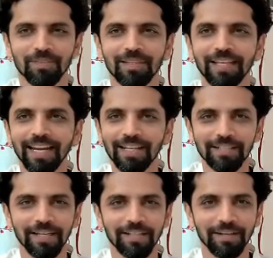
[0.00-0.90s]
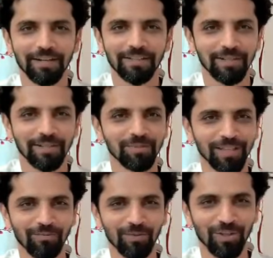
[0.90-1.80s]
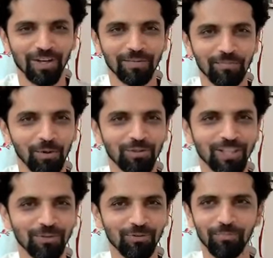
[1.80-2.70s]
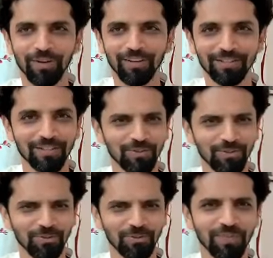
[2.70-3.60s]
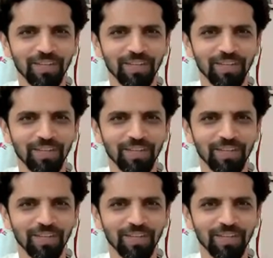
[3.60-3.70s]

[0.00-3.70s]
Hints that there are something which are positive dependencies too.